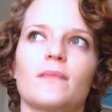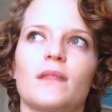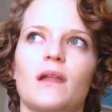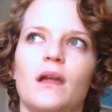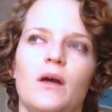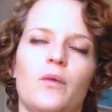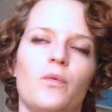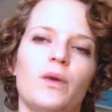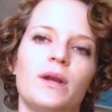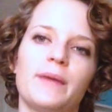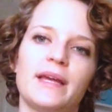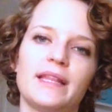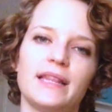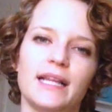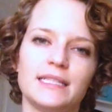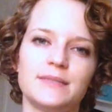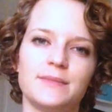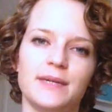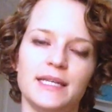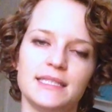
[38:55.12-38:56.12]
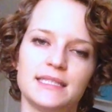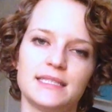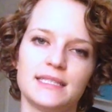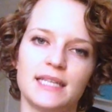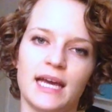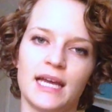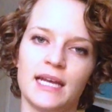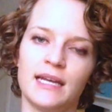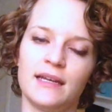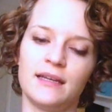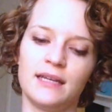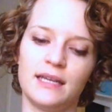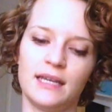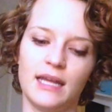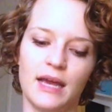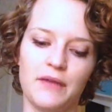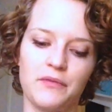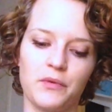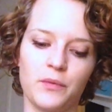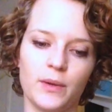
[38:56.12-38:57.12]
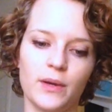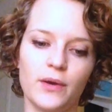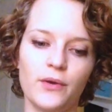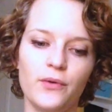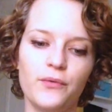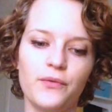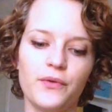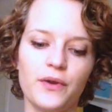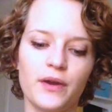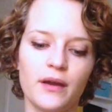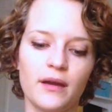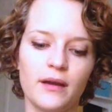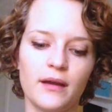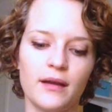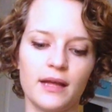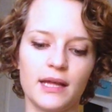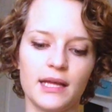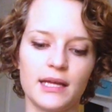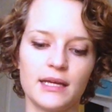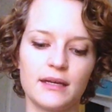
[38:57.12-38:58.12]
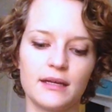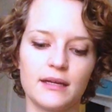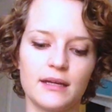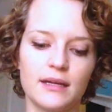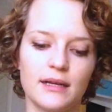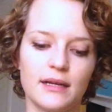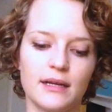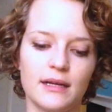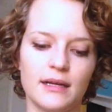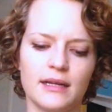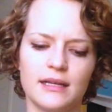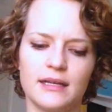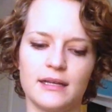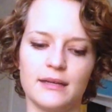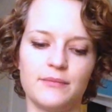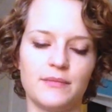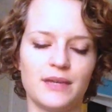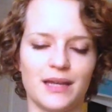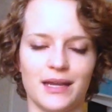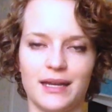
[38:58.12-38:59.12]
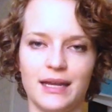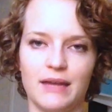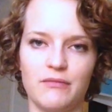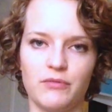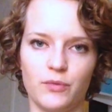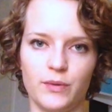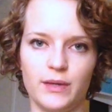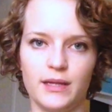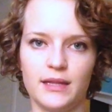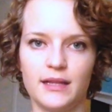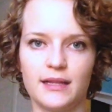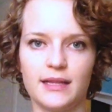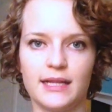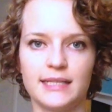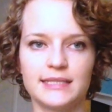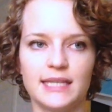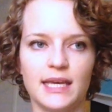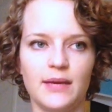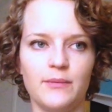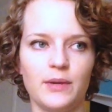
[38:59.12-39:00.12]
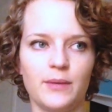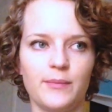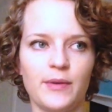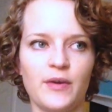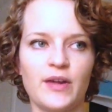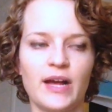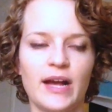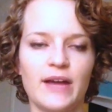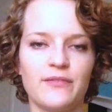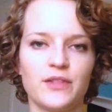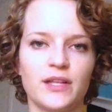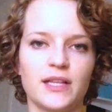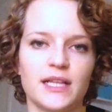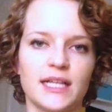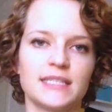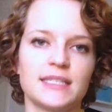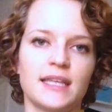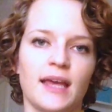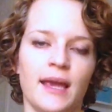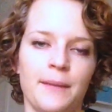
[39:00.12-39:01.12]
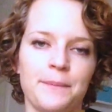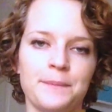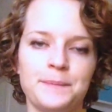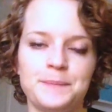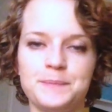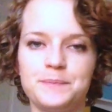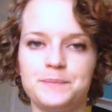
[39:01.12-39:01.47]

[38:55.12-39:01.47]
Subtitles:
one of my classmates had everyone over. Not everyone in the class came, but about half the class came.